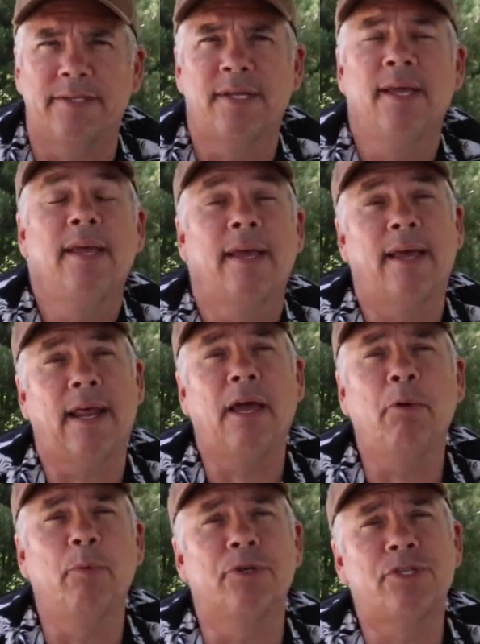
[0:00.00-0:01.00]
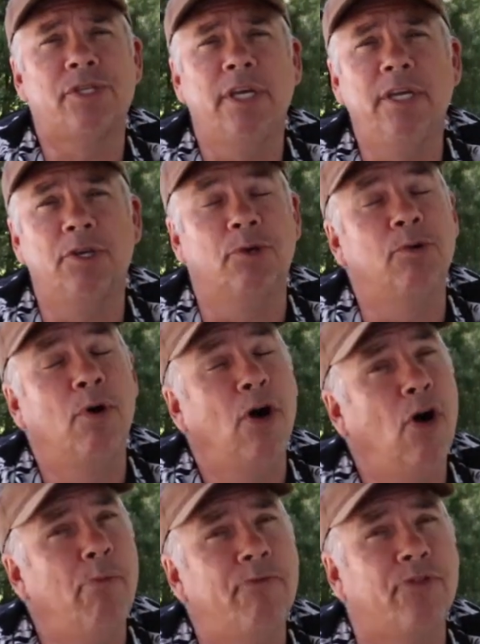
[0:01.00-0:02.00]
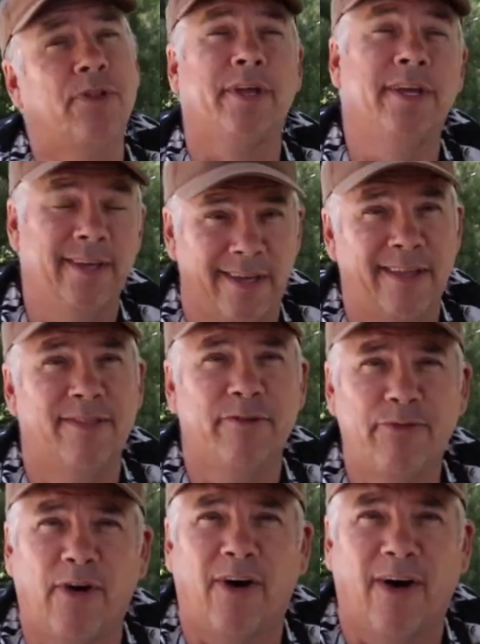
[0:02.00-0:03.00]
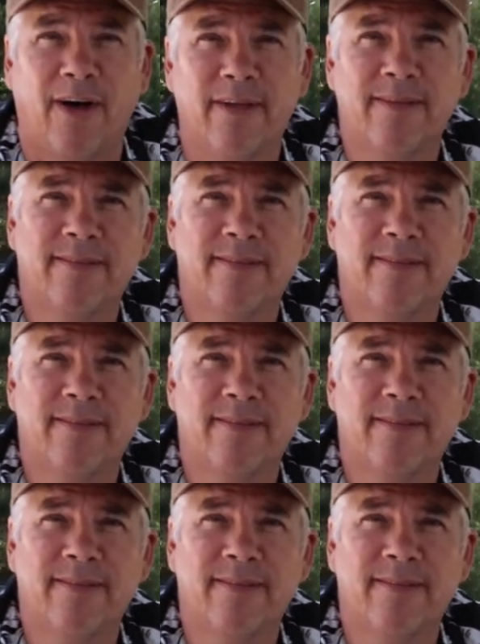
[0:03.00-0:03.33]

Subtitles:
And I will see you, hopefully, in the fall.